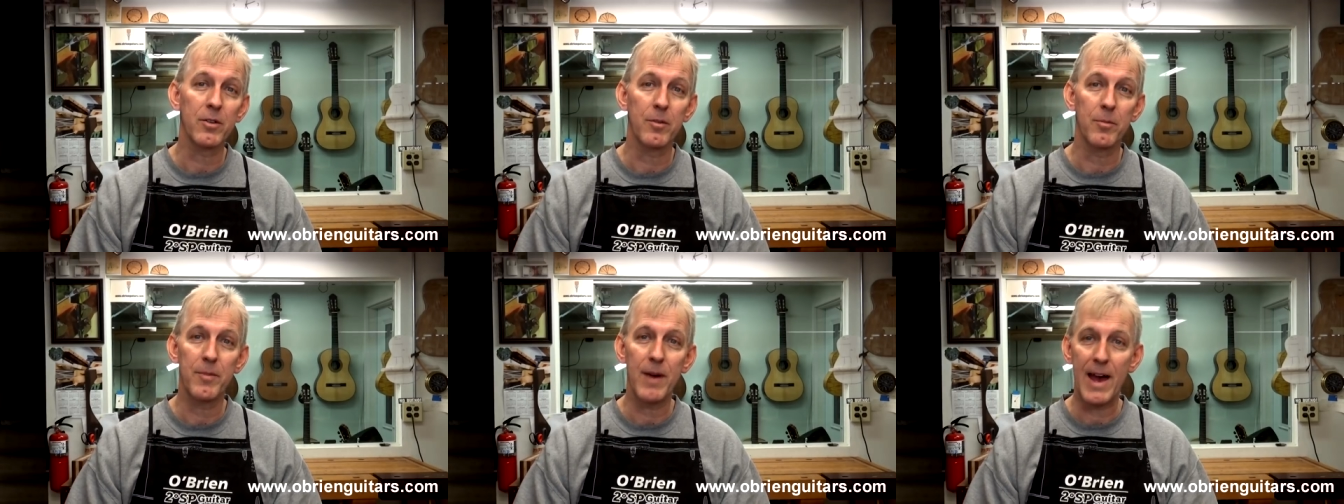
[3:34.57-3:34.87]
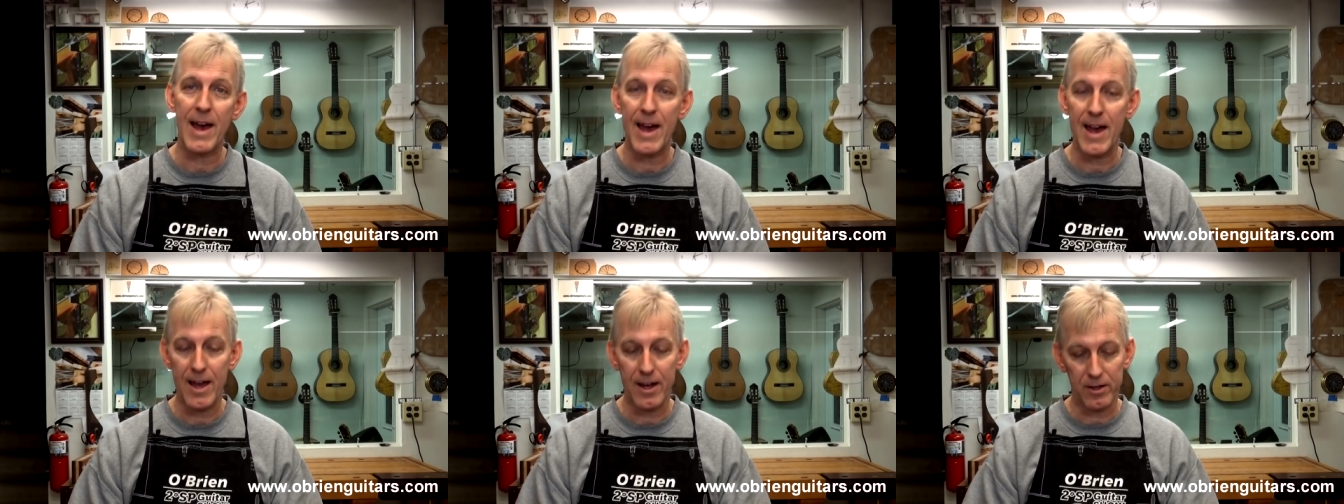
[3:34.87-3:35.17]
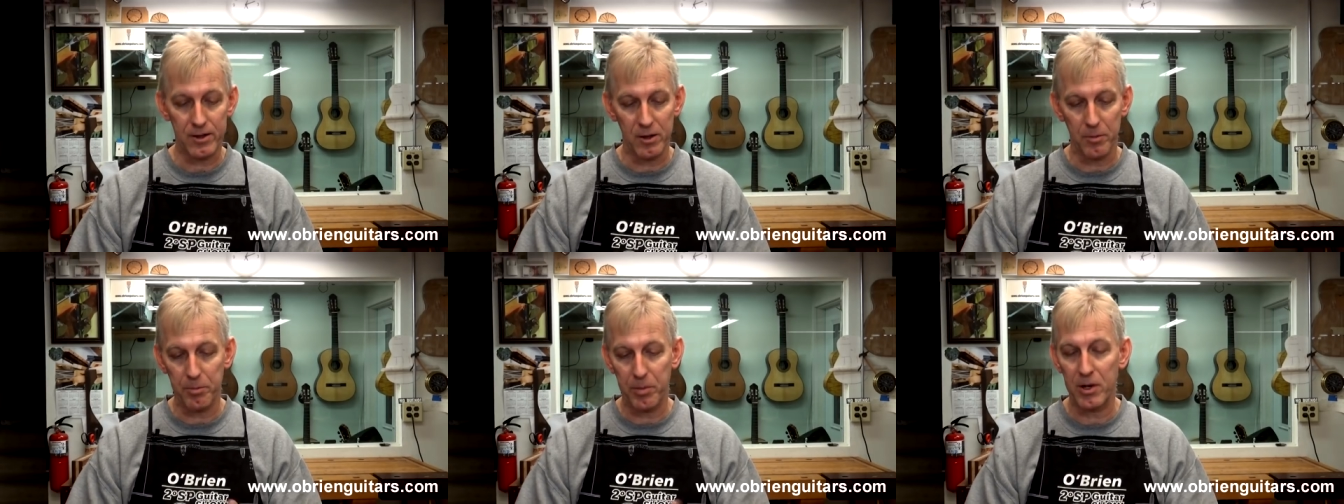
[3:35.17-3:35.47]
the
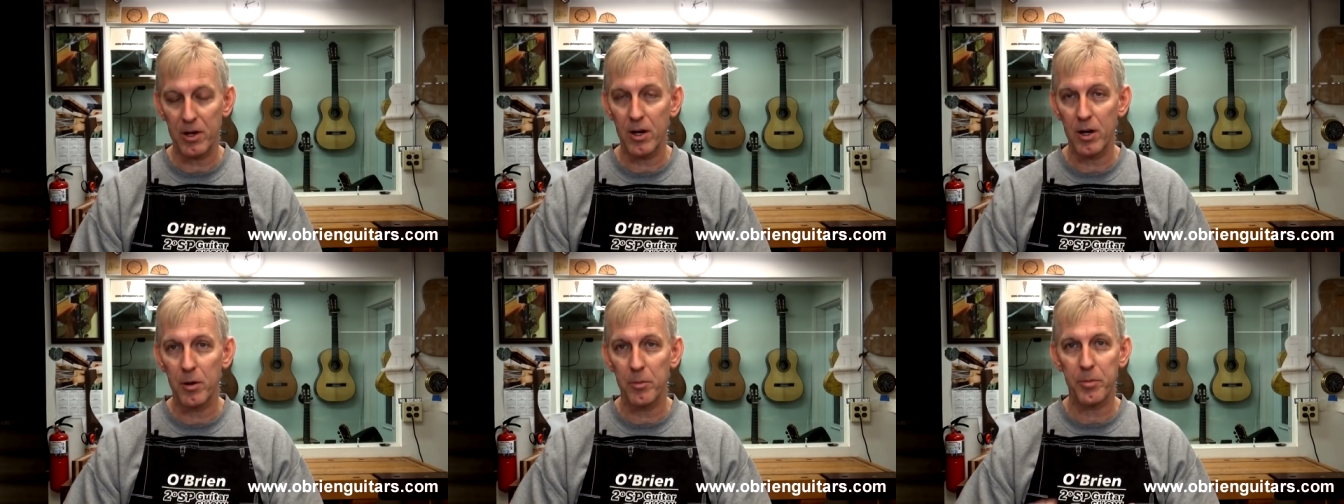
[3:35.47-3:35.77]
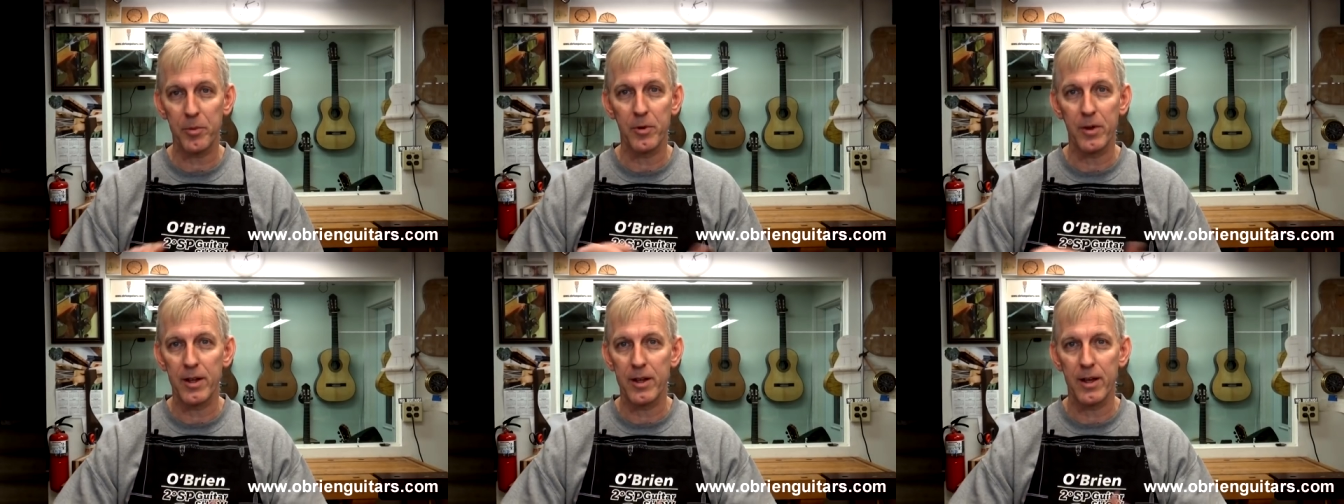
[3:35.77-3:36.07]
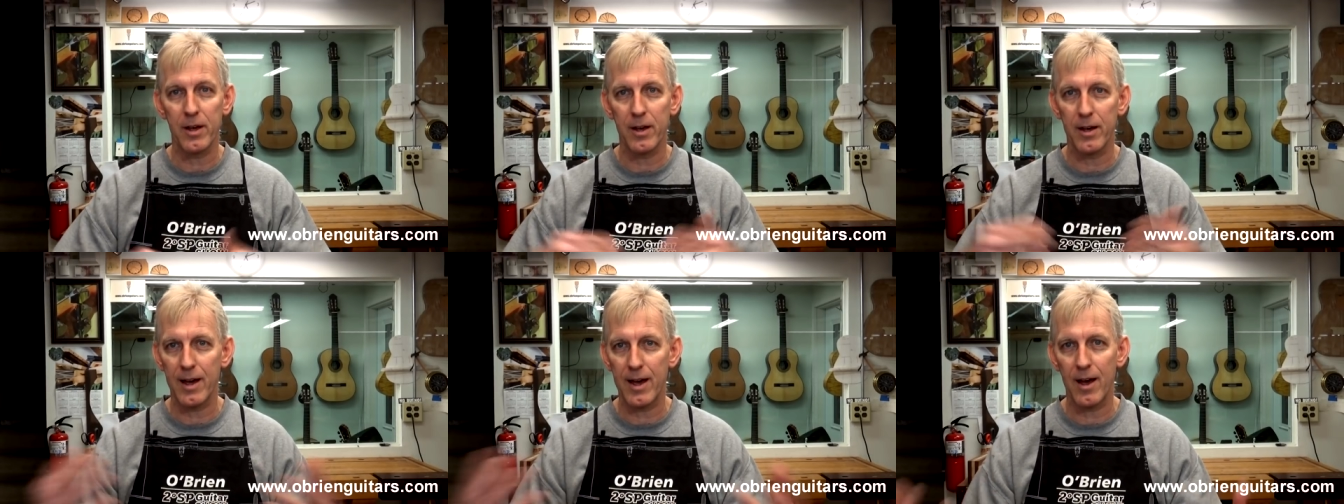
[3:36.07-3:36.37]
bag, the pump,
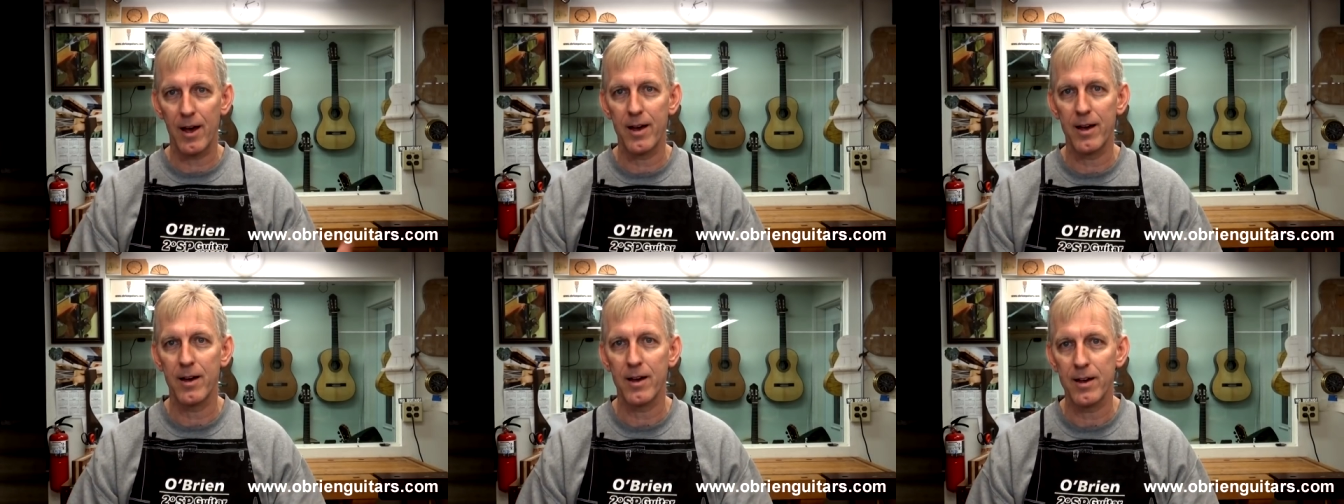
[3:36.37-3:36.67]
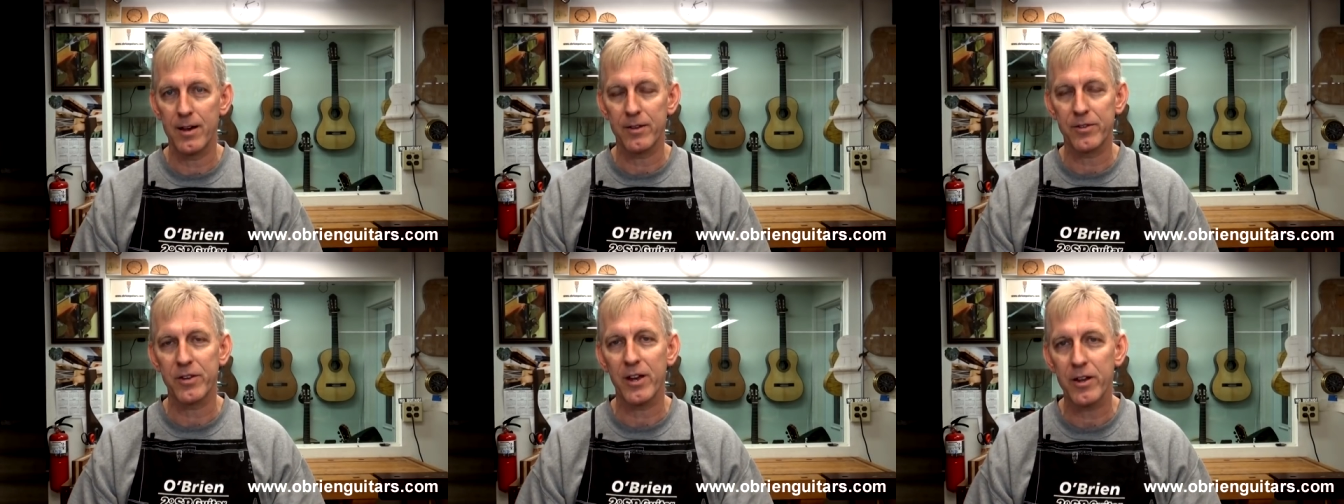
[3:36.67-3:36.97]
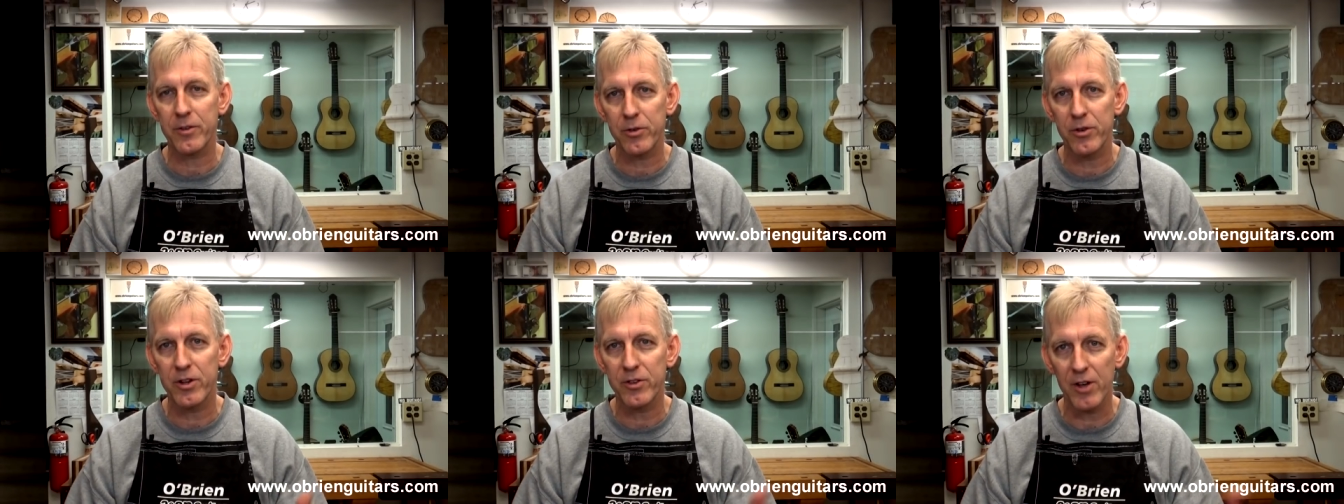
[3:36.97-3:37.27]
uh, uh
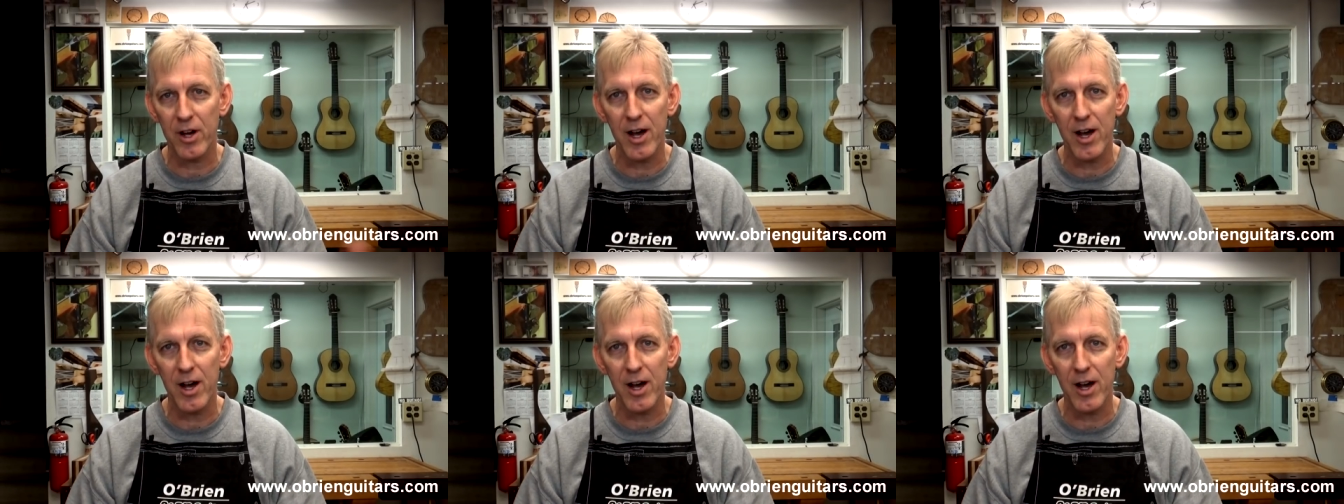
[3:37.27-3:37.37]
accessories,